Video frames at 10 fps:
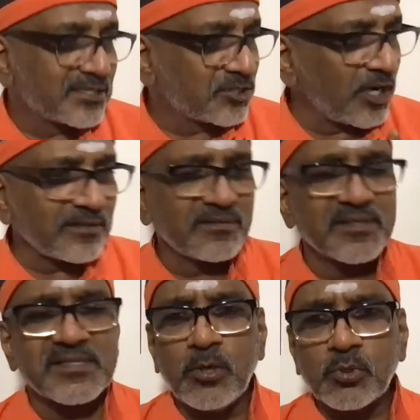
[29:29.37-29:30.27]
Chuck
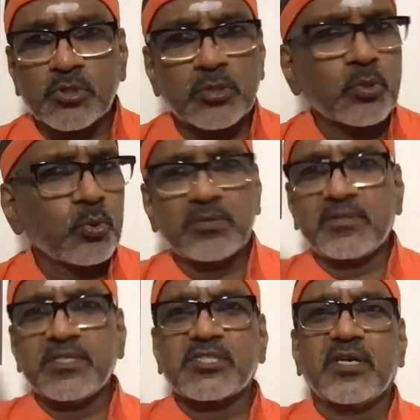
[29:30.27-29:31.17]
this out.
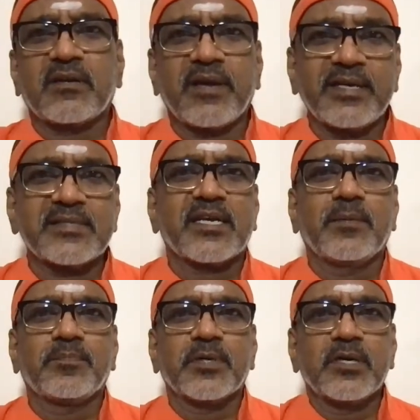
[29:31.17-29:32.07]
Uttishta, rise
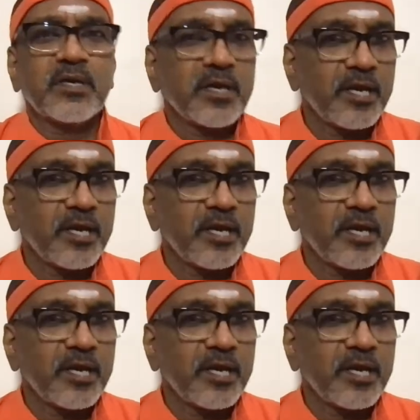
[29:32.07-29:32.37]
up.